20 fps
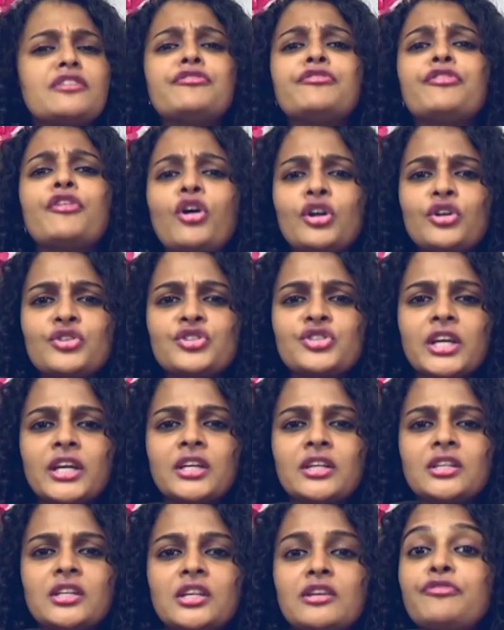follow
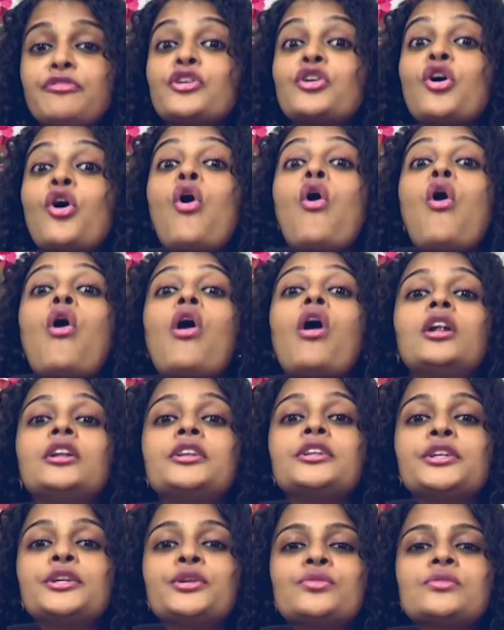cheyandi for all
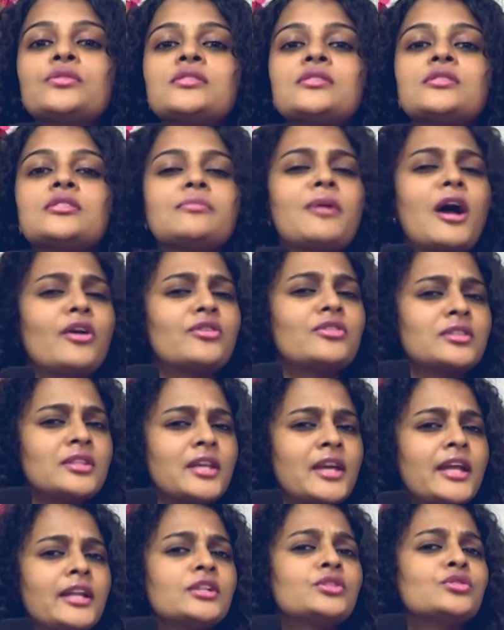news about
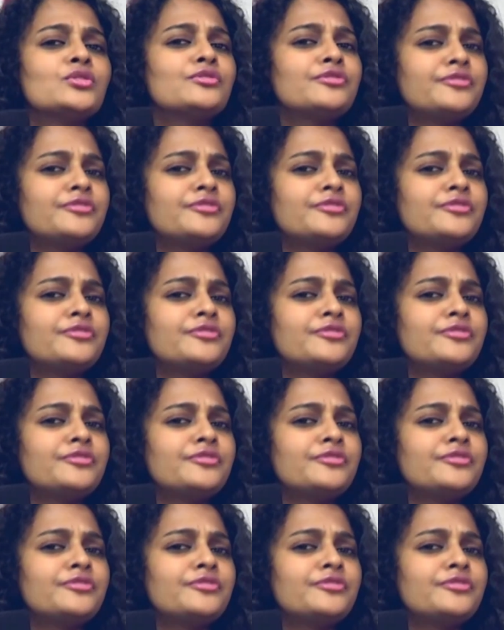Telugu